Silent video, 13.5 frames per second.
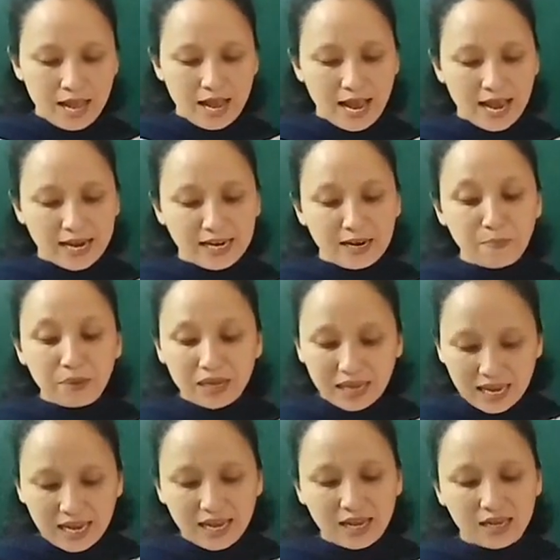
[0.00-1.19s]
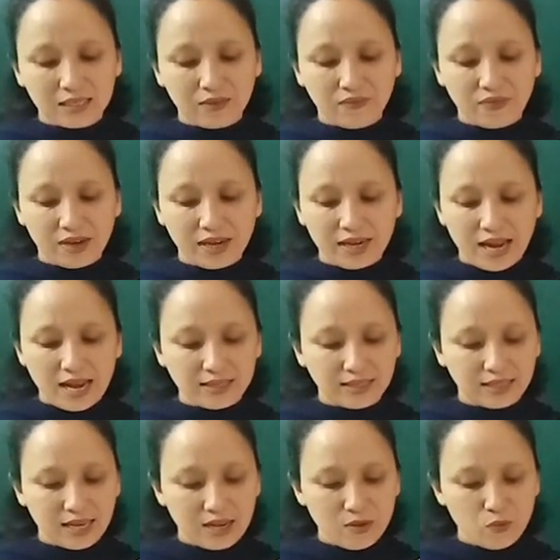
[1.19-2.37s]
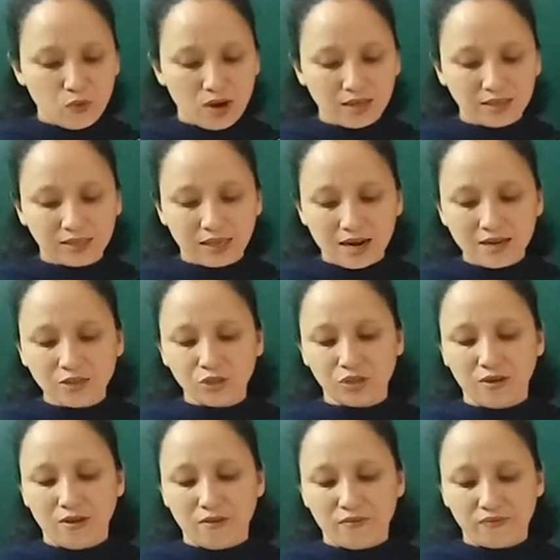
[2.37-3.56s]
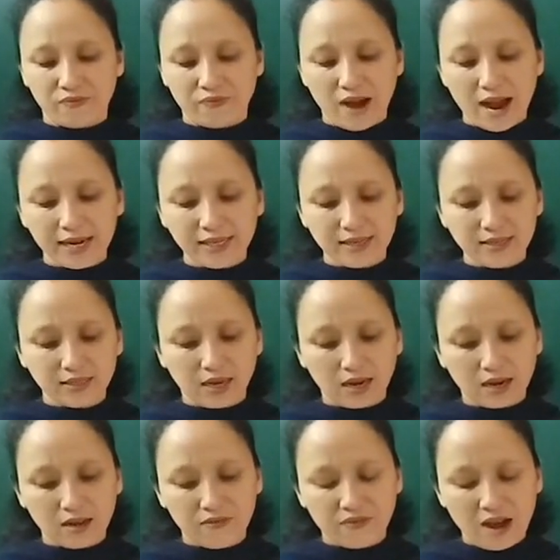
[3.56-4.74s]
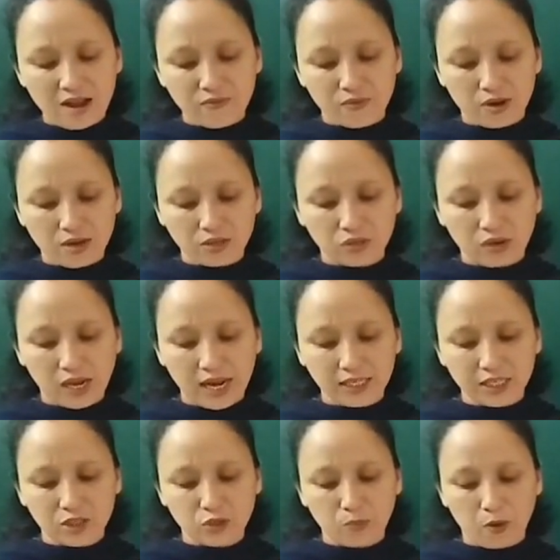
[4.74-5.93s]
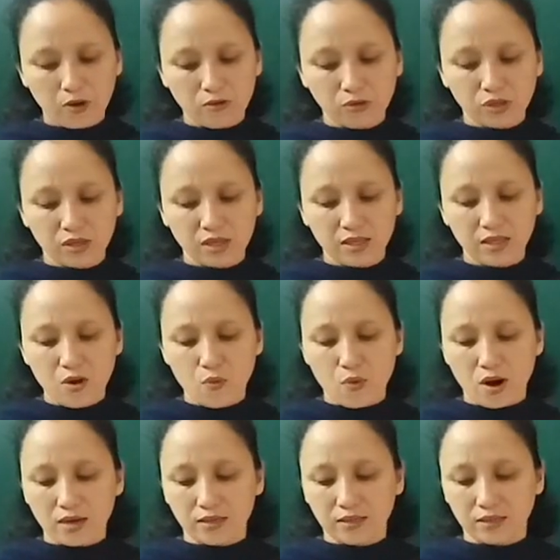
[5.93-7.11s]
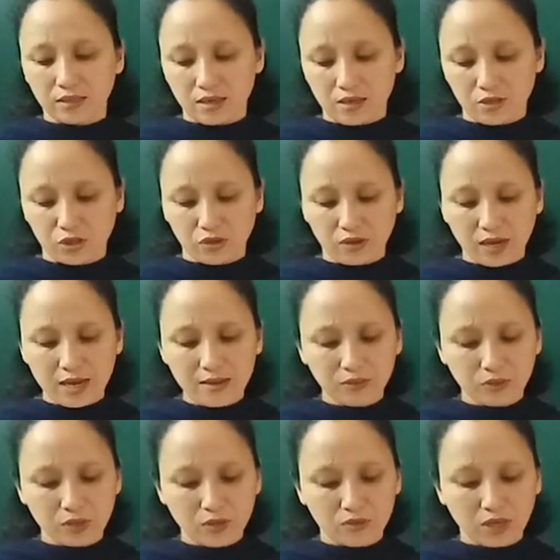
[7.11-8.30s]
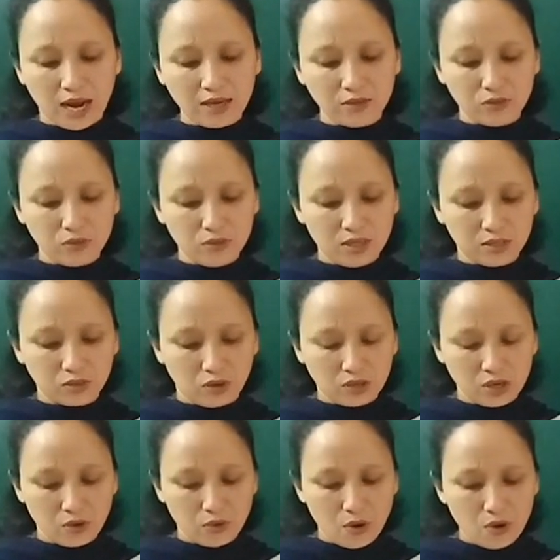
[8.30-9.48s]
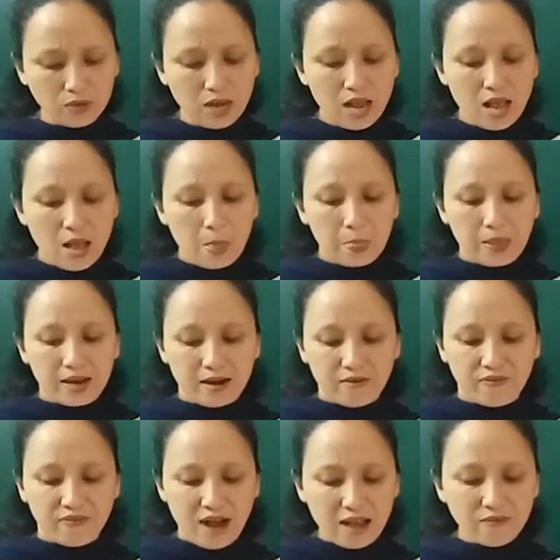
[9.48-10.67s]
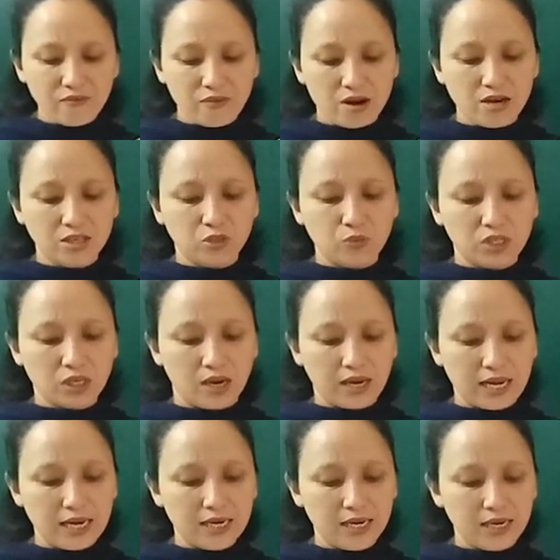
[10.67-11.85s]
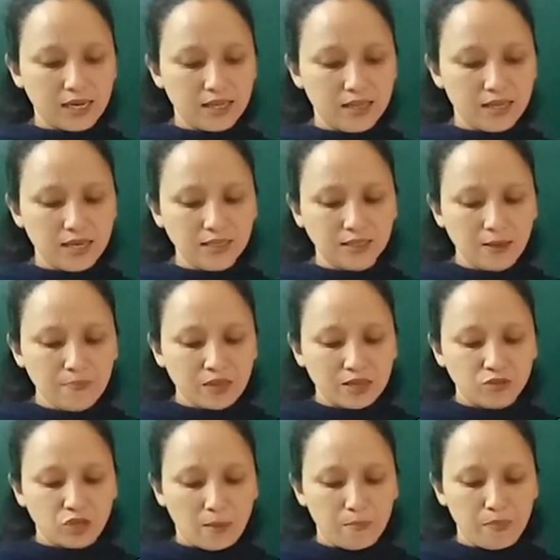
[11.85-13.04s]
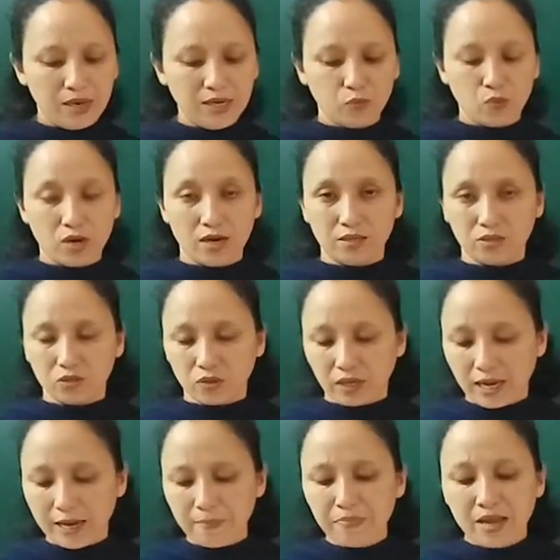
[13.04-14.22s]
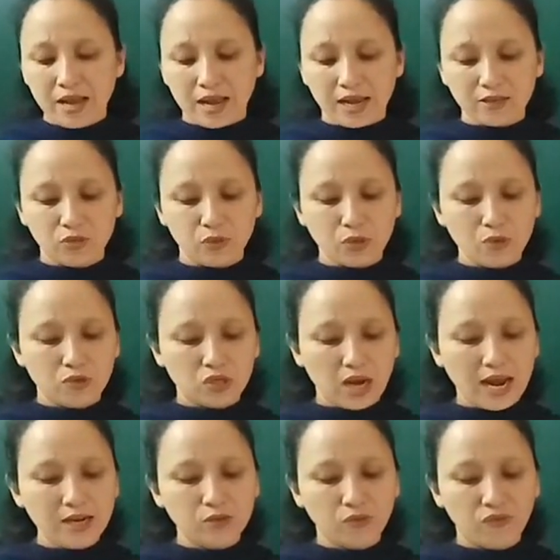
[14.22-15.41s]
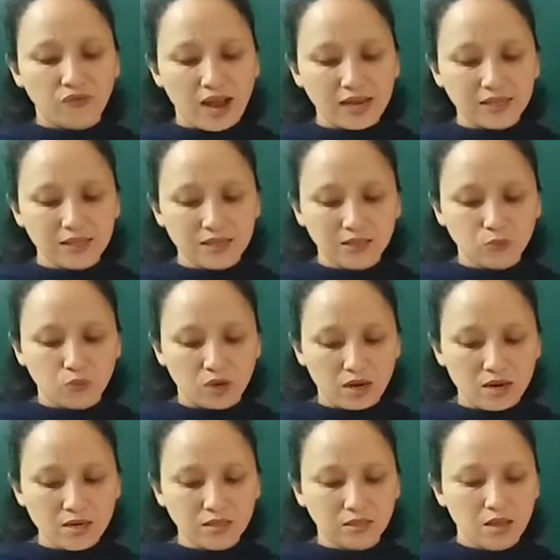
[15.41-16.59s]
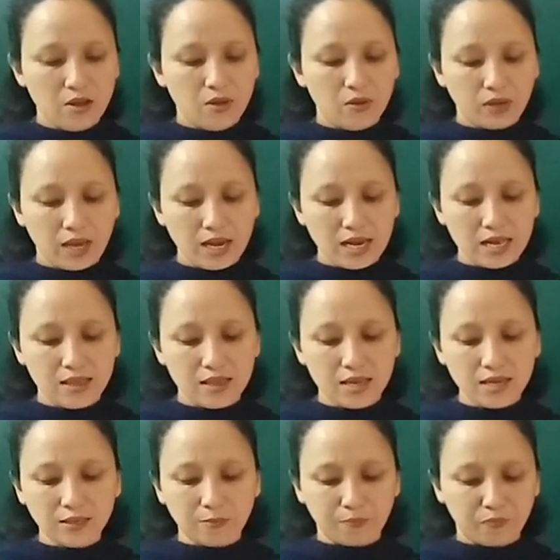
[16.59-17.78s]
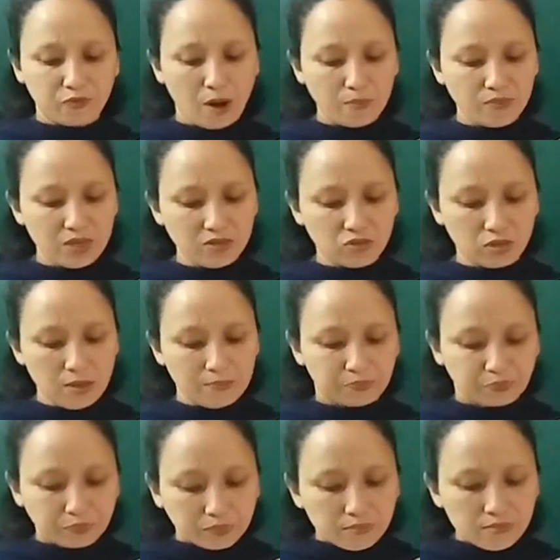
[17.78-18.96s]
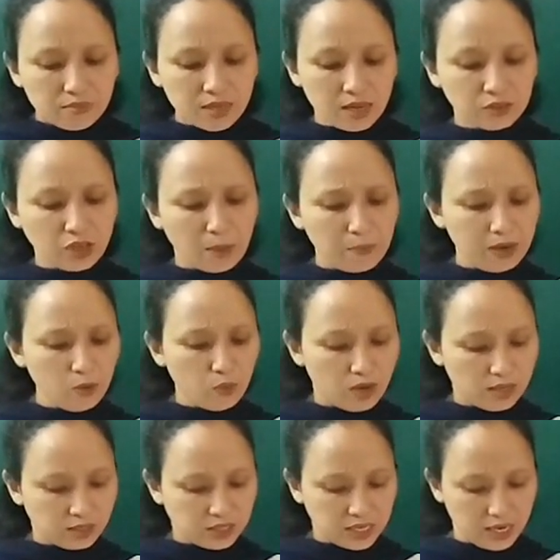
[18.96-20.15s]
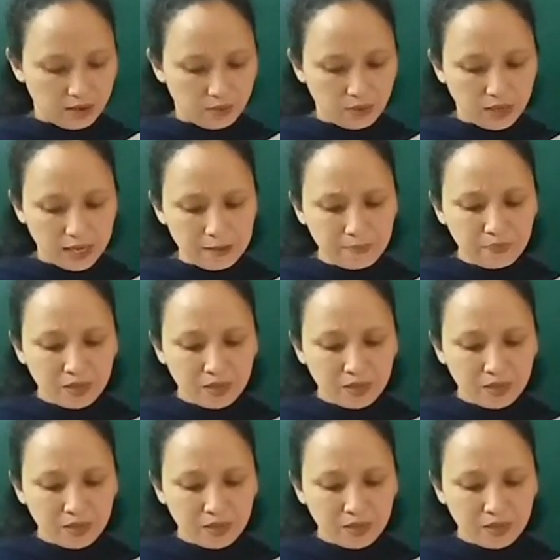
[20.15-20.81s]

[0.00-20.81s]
and number E, it's a very nice thing, word search. Find and circle 5 words related to pollution in the word search. Okay, so you try to do this on your own. There are 5 words which are hidden in this jumbled words. Okay, and so you try to find these words. Okay, in this, from this jumbled words here. Okay,